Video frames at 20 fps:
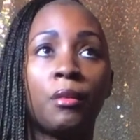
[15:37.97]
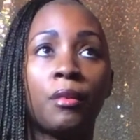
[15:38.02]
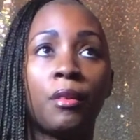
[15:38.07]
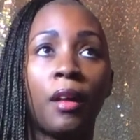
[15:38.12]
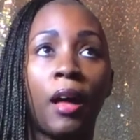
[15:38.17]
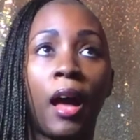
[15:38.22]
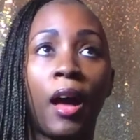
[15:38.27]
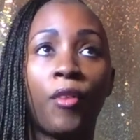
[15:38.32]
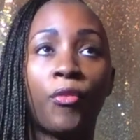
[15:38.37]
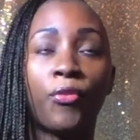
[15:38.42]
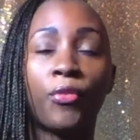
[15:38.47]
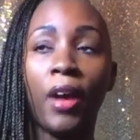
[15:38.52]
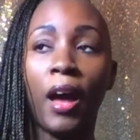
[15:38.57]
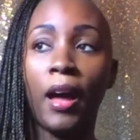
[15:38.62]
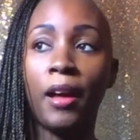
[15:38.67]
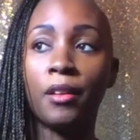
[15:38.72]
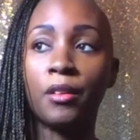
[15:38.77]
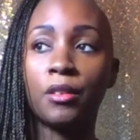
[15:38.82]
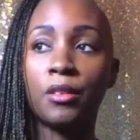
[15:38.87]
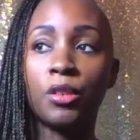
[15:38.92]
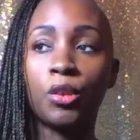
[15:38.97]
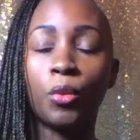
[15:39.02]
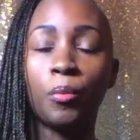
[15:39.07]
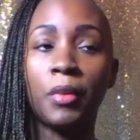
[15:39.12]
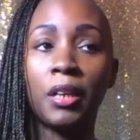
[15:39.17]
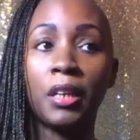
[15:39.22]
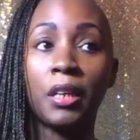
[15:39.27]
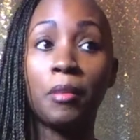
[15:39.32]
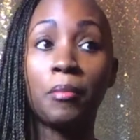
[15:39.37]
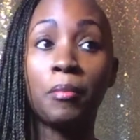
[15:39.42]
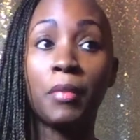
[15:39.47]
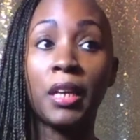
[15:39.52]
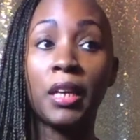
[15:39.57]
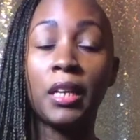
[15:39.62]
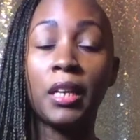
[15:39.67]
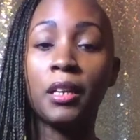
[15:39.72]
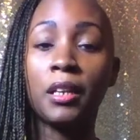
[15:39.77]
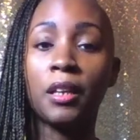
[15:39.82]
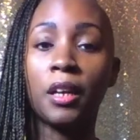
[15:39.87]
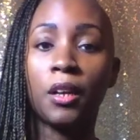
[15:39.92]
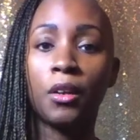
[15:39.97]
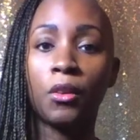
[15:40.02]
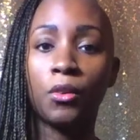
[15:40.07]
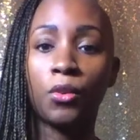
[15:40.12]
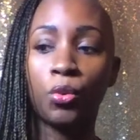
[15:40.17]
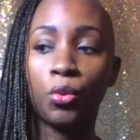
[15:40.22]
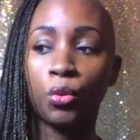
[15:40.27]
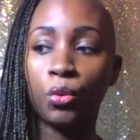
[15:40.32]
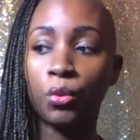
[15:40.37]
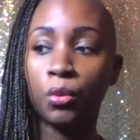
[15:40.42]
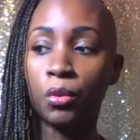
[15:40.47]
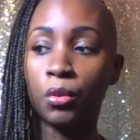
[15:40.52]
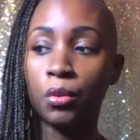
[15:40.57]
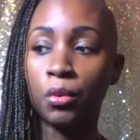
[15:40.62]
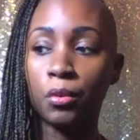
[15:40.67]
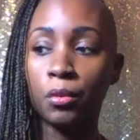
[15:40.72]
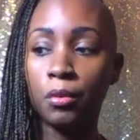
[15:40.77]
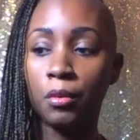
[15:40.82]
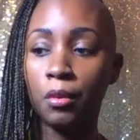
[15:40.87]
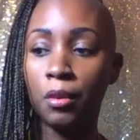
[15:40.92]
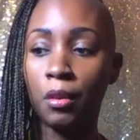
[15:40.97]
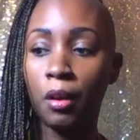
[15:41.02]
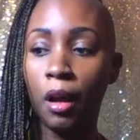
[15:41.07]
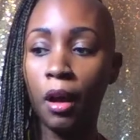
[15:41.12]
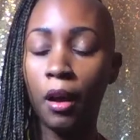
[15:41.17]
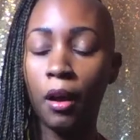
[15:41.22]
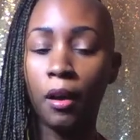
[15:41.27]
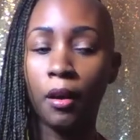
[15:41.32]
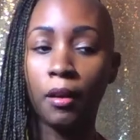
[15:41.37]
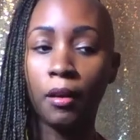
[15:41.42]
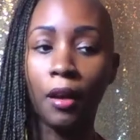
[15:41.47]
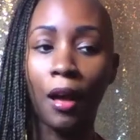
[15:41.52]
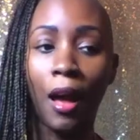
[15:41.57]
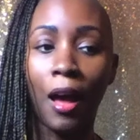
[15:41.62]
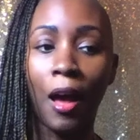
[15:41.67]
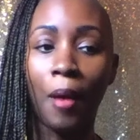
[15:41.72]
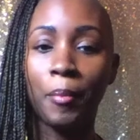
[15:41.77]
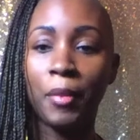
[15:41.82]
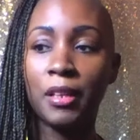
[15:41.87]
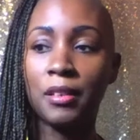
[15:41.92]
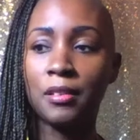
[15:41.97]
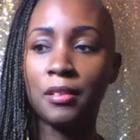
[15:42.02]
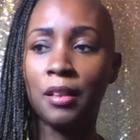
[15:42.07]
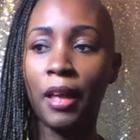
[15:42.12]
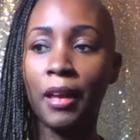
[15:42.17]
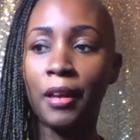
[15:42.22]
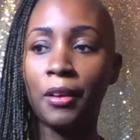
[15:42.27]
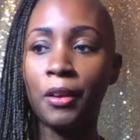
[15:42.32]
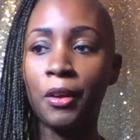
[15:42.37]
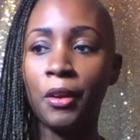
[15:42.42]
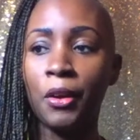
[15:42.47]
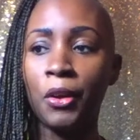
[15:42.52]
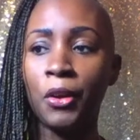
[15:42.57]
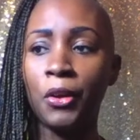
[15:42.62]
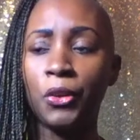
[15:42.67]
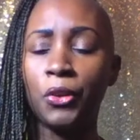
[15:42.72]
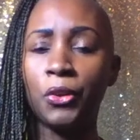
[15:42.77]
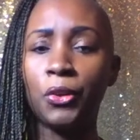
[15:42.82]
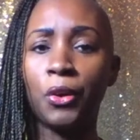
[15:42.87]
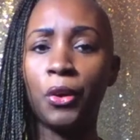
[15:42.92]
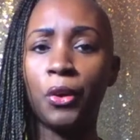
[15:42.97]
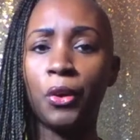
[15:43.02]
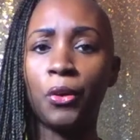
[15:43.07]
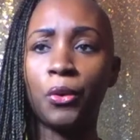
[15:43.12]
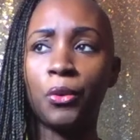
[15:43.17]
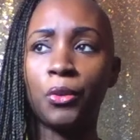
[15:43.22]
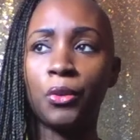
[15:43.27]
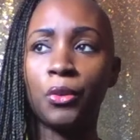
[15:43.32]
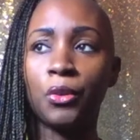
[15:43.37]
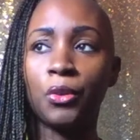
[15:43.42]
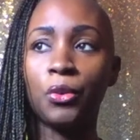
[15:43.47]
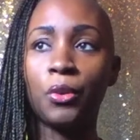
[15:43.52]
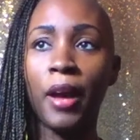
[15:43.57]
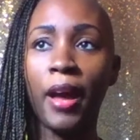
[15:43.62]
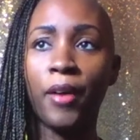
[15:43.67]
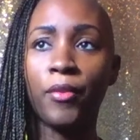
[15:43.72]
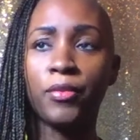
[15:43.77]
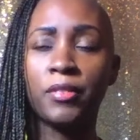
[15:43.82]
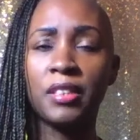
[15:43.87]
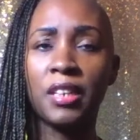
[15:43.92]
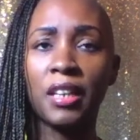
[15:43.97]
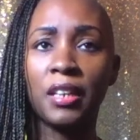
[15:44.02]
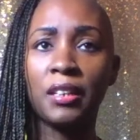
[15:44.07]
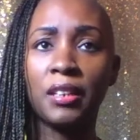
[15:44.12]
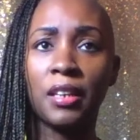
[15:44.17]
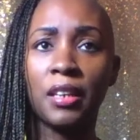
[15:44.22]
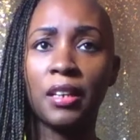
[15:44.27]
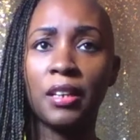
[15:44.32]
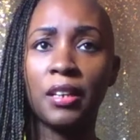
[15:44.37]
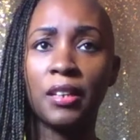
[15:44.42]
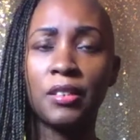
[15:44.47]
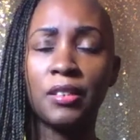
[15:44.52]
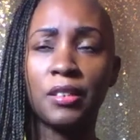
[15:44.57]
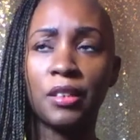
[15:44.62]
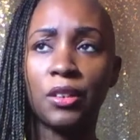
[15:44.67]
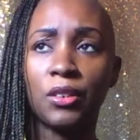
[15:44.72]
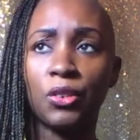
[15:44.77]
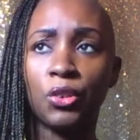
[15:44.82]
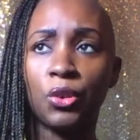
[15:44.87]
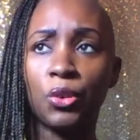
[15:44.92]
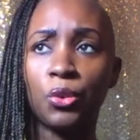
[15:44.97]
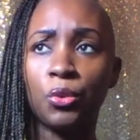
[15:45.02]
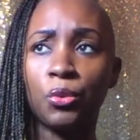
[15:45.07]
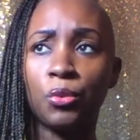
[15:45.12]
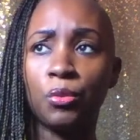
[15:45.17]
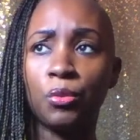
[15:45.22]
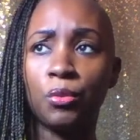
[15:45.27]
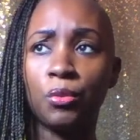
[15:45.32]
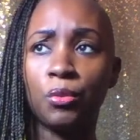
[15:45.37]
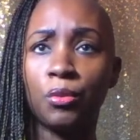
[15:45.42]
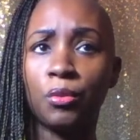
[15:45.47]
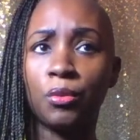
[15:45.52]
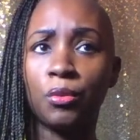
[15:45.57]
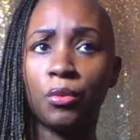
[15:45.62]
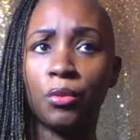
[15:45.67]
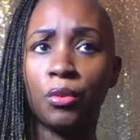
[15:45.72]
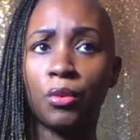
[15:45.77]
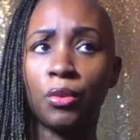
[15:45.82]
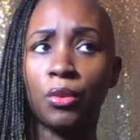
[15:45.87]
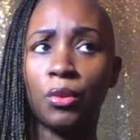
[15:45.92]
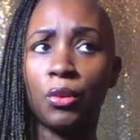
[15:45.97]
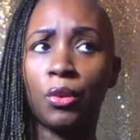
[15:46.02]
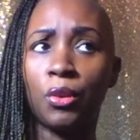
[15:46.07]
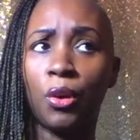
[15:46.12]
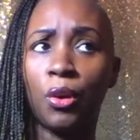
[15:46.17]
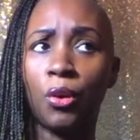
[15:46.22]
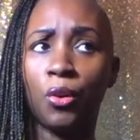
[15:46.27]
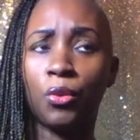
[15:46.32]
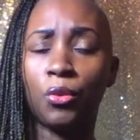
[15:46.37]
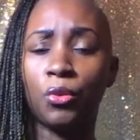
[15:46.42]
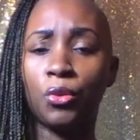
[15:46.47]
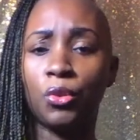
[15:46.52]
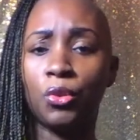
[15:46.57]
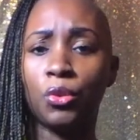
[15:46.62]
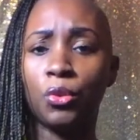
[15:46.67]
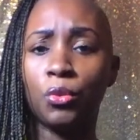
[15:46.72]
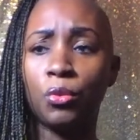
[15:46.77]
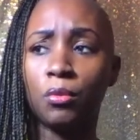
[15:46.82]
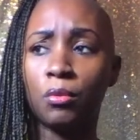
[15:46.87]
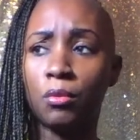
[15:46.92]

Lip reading: I've gotten so many mean and cruel comments like, you know, you have 10 kids and you know, you